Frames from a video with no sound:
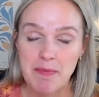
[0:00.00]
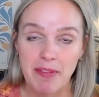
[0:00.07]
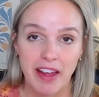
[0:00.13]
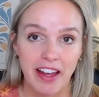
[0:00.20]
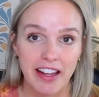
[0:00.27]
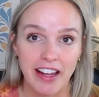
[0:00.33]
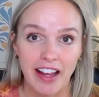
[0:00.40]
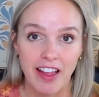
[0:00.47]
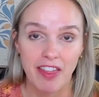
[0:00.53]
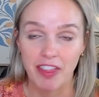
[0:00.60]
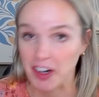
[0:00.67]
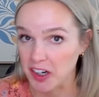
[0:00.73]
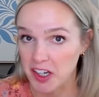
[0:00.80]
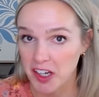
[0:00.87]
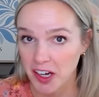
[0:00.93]
And
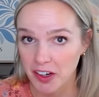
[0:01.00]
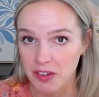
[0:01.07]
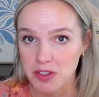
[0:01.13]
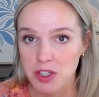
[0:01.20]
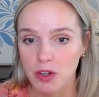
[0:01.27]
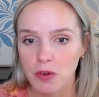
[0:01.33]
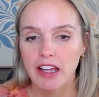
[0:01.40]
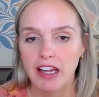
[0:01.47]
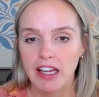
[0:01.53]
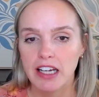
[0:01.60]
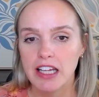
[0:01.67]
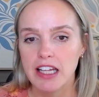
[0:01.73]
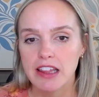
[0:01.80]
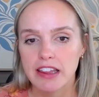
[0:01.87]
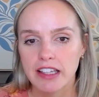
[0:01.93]
there you go. So
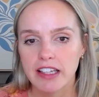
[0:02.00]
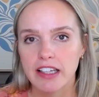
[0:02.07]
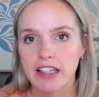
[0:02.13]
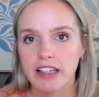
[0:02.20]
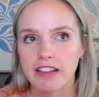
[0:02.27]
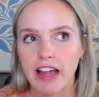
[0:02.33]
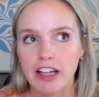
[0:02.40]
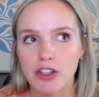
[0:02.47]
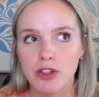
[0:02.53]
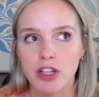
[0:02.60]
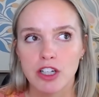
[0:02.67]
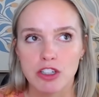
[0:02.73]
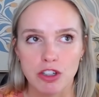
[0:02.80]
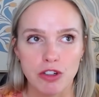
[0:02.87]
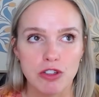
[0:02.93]
anything that you
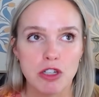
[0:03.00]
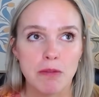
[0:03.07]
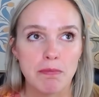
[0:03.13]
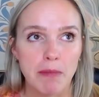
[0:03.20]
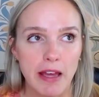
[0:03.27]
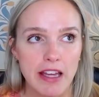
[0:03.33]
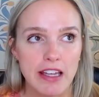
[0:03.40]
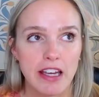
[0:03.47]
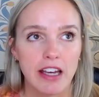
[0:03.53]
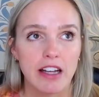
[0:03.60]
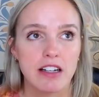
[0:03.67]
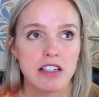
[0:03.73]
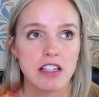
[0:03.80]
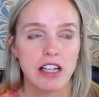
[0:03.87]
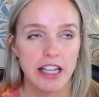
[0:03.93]
can do to make
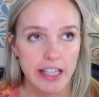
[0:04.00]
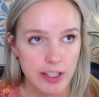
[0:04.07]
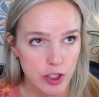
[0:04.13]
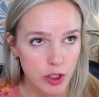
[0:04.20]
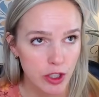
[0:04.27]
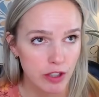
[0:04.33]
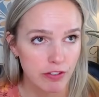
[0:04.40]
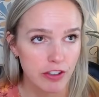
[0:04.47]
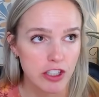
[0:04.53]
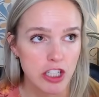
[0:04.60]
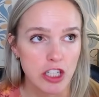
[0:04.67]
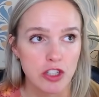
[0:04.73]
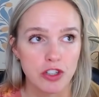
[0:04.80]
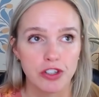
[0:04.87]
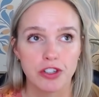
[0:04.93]
it easier for
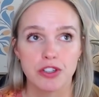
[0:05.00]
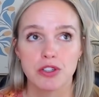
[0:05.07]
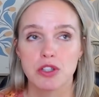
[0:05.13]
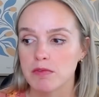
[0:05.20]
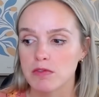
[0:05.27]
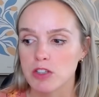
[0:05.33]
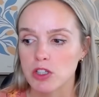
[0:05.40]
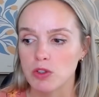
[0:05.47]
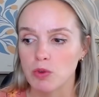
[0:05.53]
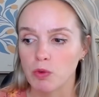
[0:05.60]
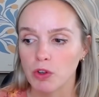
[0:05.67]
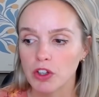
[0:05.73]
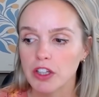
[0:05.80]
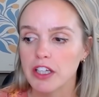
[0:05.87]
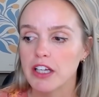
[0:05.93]
teachers to
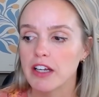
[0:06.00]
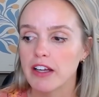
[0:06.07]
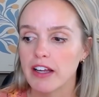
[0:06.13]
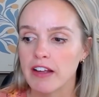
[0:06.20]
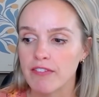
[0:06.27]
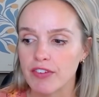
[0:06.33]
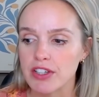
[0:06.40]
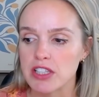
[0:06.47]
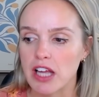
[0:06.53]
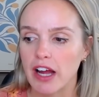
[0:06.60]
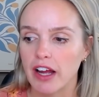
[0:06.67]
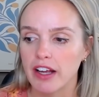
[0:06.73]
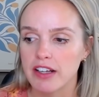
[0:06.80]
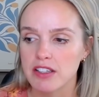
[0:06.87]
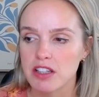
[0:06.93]
really
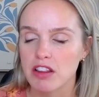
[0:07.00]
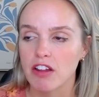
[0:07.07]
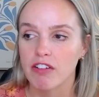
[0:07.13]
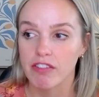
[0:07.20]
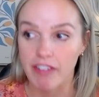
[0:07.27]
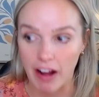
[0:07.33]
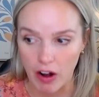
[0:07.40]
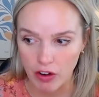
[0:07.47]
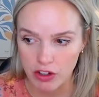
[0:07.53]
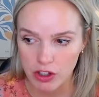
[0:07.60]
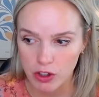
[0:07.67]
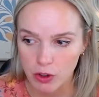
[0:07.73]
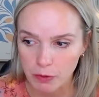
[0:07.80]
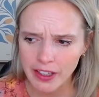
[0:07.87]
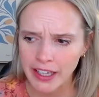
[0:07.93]
emphasize the
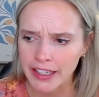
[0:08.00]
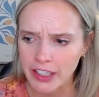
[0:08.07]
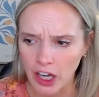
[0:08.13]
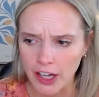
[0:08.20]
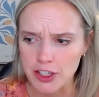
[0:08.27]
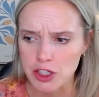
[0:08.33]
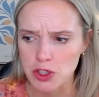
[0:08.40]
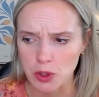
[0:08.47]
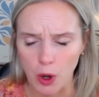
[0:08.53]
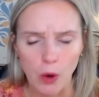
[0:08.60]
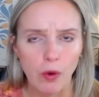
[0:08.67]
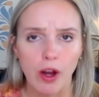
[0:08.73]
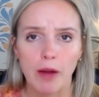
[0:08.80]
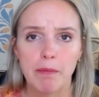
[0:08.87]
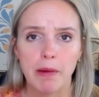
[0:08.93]
value and not just throw
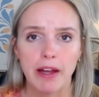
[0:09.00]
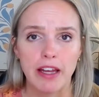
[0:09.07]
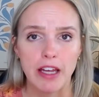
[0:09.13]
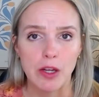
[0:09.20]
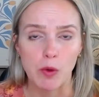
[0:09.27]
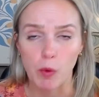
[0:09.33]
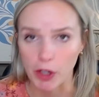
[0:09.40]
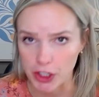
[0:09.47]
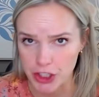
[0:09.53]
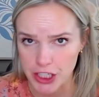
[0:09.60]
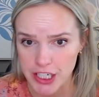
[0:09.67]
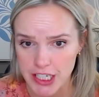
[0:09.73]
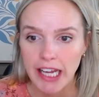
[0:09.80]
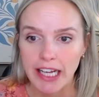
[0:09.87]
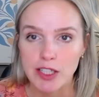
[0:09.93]
up a
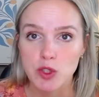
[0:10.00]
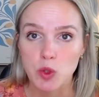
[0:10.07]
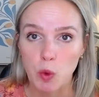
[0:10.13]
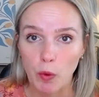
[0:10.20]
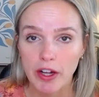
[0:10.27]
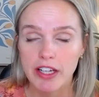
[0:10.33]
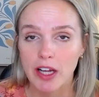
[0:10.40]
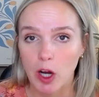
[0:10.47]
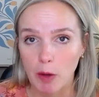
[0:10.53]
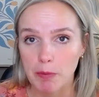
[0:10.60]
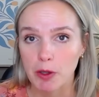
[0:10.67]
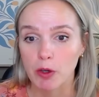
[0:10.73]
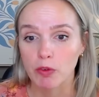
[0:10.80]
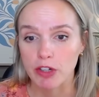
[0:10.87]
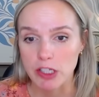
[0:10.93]
worksheet is going to help
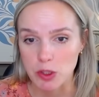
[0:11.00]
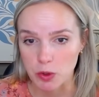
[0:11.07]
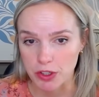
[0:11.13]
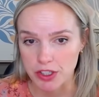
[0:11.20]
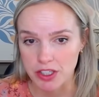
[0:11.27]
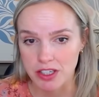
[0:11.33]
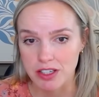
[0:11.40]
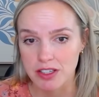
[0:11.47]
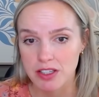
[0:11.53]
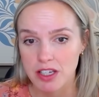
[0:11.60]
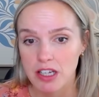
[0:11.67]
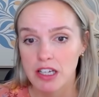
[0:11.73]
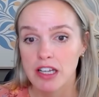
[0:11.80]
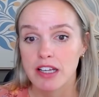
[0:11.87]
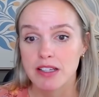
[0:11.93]
your resources
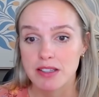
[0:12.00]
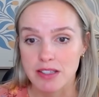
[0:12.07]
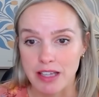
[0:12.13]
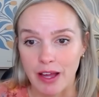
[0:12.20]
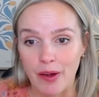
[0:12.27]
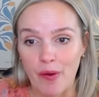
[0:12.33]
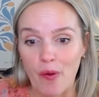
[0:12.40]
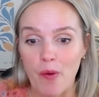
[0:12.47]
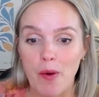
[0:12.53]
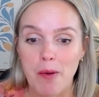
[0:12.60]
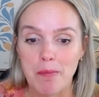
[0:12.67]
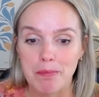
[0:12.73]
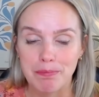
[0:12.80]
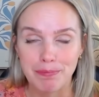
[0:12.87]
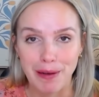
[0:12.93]
sell
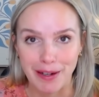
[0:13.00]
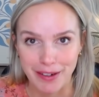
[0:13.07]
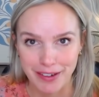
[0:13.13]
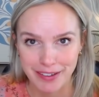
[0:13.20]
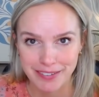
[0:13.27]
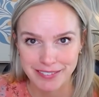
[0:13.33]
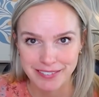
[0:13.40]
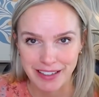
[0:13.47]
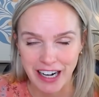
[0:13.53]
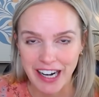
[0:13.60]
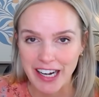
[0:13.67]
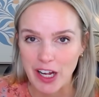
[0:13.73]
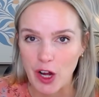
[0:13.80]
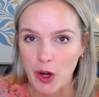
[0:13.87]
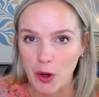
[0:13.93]
better. All right,
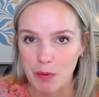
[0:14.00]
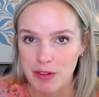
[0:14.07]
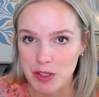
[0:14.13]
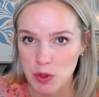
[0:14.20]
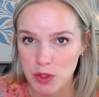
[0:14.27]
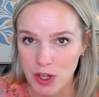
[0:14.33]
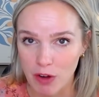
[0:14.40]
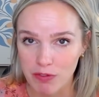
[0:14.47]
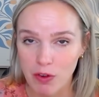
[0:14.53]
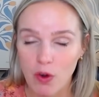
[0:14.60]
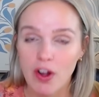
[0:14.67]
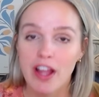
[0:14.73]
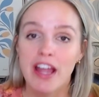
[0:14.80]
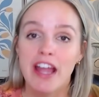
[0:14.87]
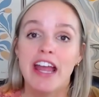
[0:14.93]
I hope this was helpful.
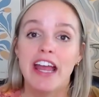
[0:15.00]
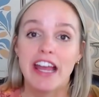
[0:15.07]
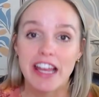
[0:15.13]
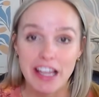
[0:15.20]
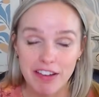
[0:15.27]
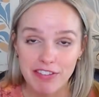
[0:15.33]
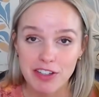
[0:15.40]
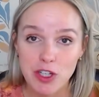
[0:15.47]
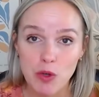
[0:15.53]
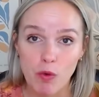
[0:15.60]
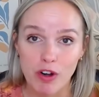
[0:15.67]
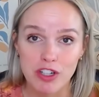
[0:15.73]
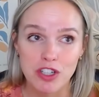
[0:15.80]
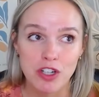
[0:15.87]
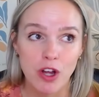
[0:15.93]
If you
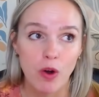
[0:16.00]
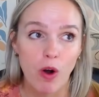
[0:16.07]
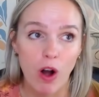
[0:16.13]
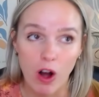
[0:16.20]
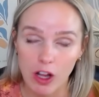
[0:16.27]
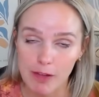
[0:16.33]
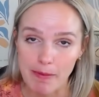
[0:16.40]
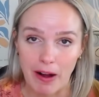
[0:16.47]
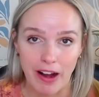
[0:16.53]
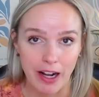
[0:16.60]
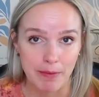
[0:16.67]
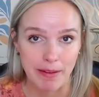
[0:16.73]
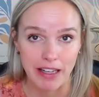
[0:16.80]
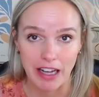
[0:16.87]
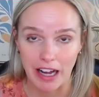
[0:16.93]
want to know all about how to
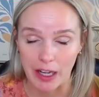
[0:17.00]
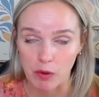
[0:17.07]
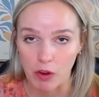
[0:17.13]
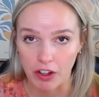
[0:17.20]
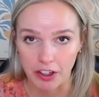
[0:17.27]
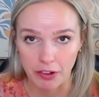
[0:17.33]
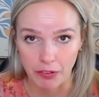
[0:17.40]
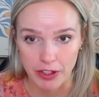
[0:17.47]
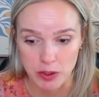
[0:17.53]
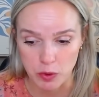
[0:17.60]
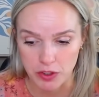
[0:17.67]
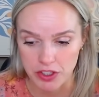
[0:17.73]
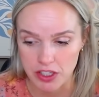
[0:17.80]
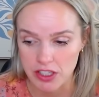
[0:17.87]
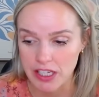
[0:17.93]
make high quality
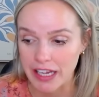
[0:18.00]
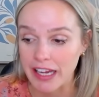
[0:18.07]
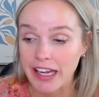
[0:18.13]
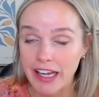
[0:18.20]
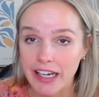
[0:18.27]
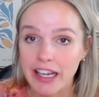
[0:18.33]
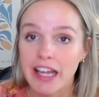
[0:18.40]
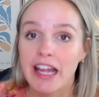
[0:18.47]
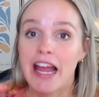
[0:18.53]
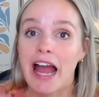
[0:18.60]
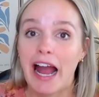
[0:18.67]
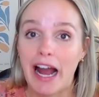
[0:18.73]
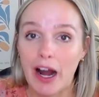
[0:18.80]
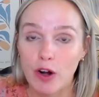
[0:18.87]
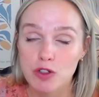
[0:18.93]
resources and
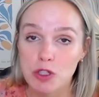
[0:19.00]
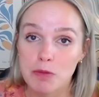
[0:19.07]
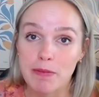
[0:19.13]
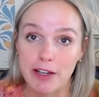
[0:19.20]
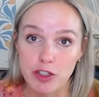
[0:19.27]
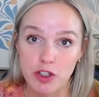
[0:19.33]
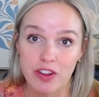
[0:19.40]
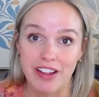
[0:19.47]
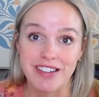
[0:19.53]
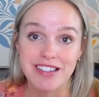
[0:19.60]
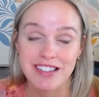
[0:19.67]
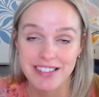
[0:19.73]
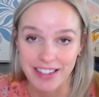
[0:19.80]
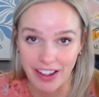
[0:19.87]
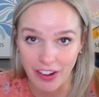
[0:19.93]
how to make sure they
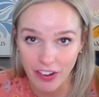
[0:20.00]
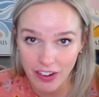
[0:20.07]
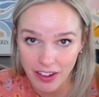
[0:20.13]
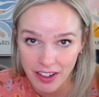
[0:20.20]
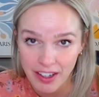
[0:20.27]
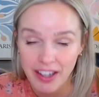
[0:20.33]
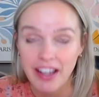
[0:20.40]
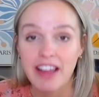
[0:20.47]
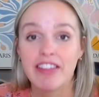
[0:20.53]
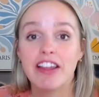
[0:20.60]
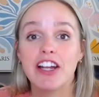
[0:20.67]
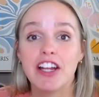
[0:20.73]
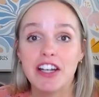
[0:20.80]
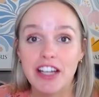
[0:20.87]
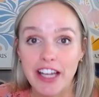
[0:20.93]
sell, then
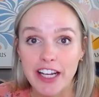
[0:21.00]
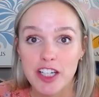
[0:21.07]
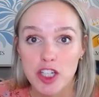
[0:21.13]
you need to